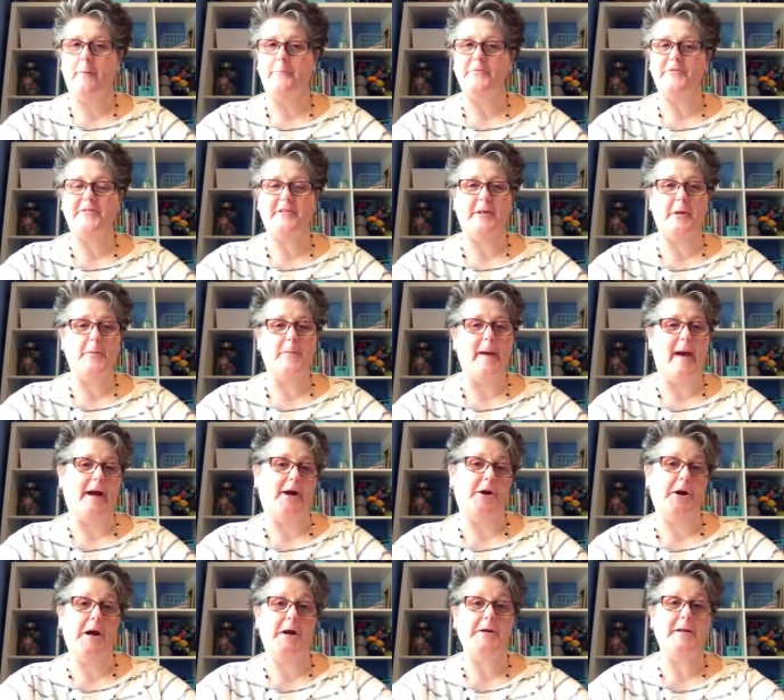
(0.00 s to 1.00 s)
Just a little
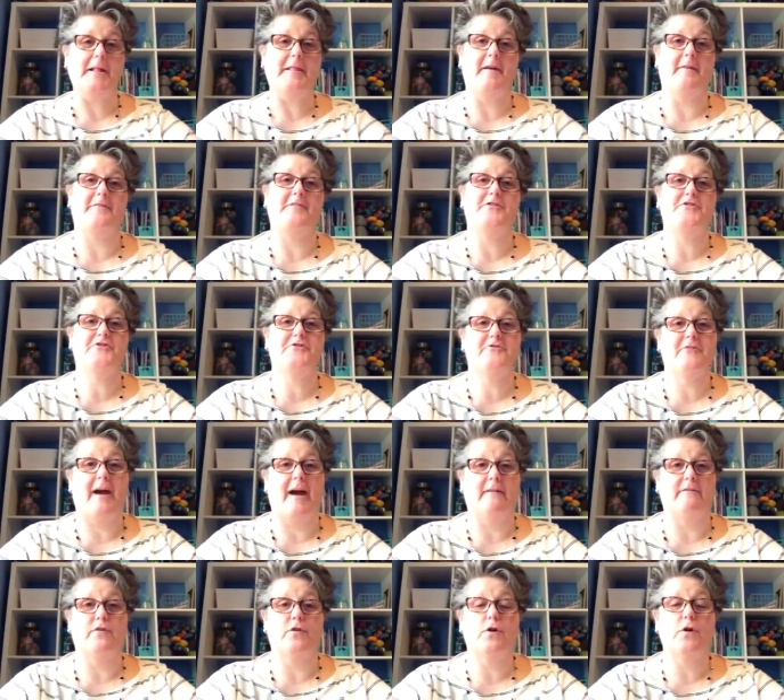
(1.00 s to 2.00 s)
background, I love to
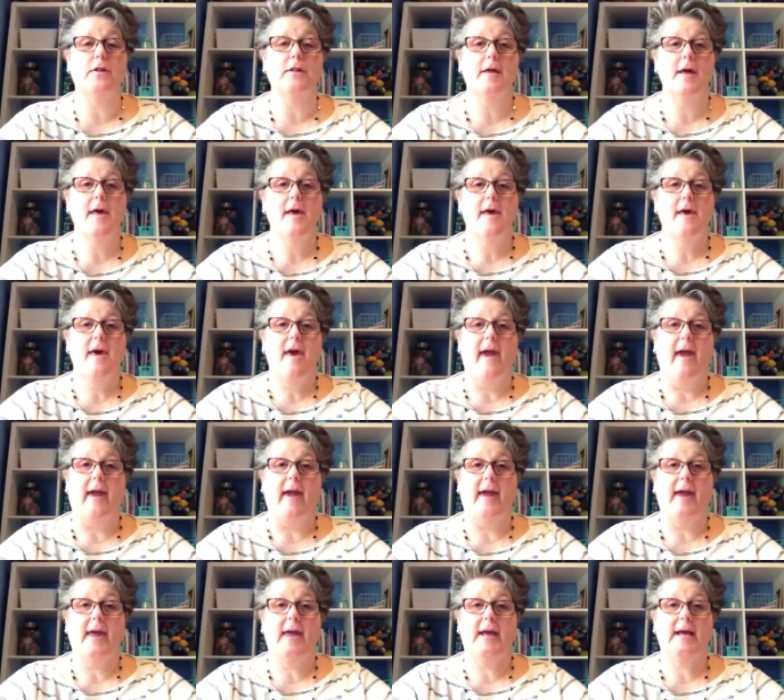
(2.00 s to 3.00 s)
travel,
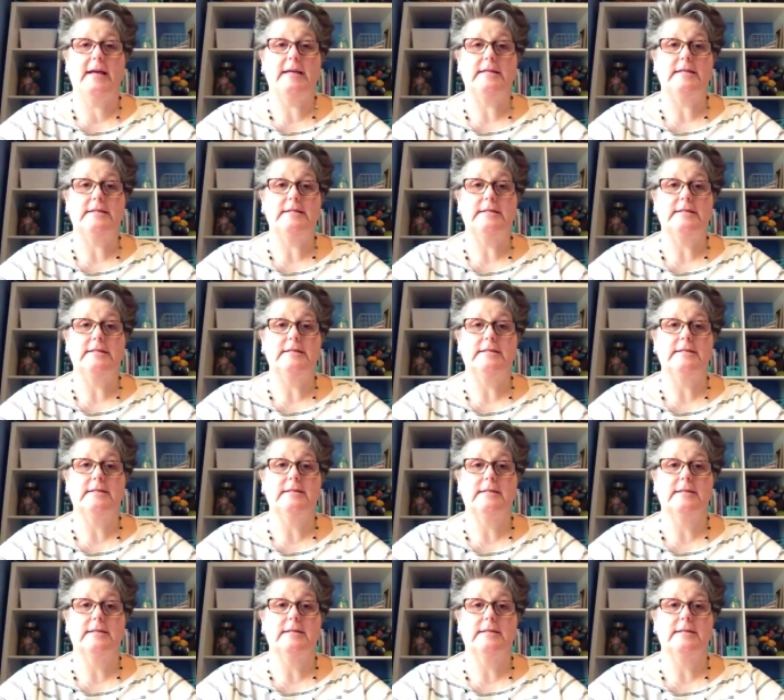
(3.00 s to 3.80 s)
and